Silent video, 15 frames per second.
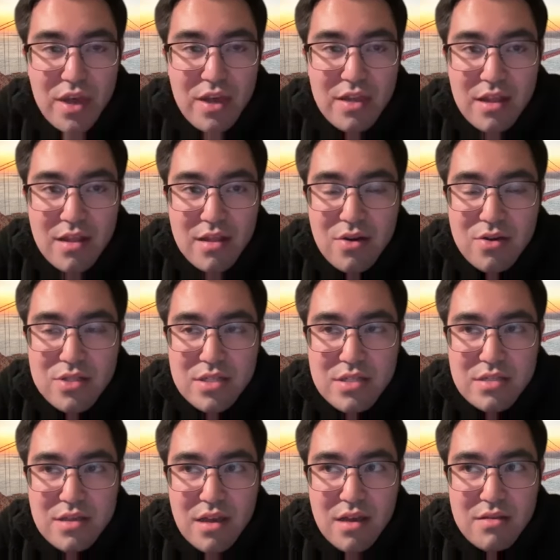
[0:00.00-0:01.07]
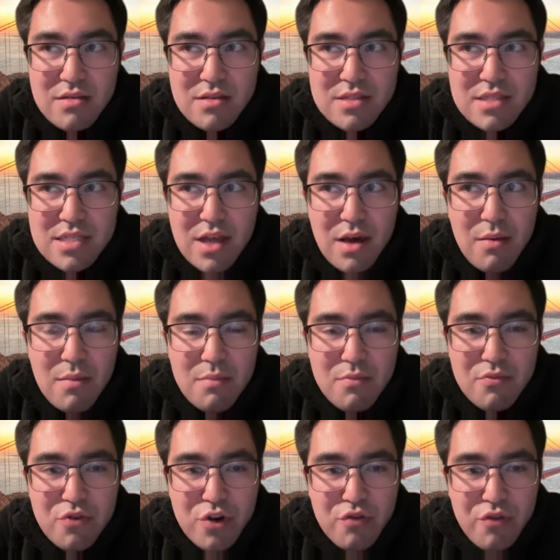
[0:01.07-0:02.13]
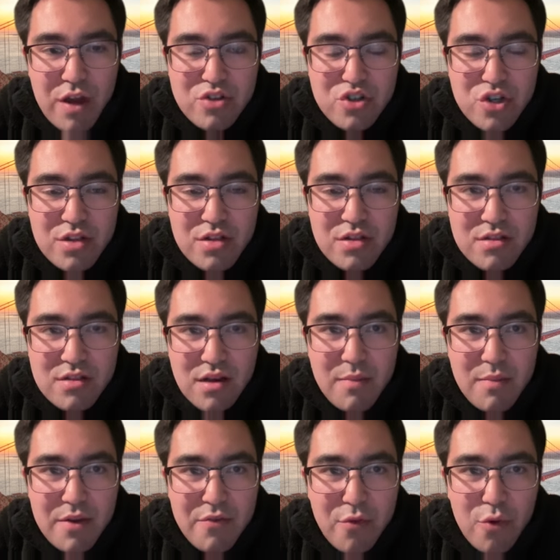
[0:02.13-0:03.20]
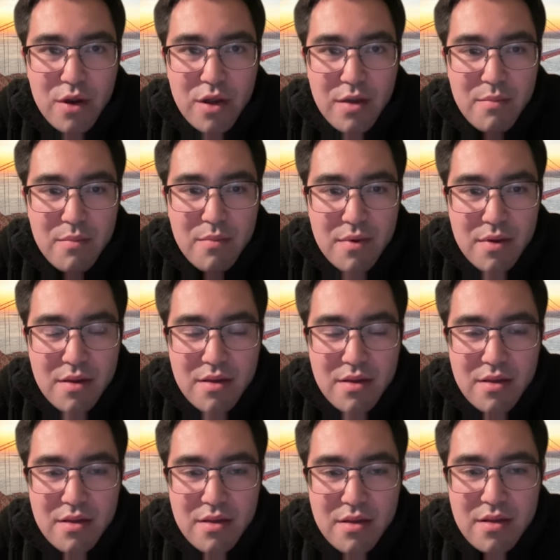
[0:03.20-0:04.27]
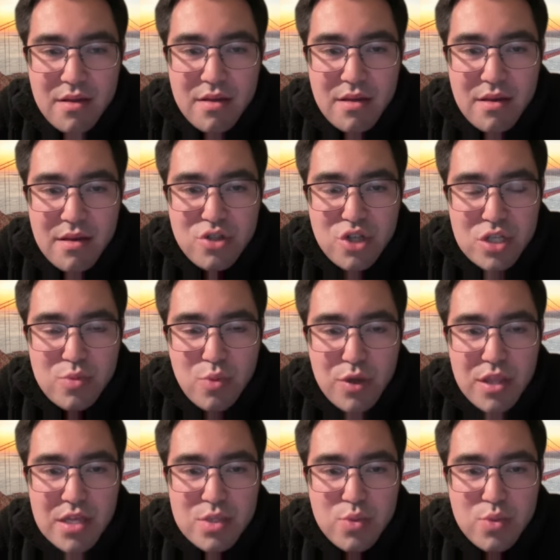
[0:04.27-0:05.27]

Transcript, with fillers: think that there's some regression coming for him. Just with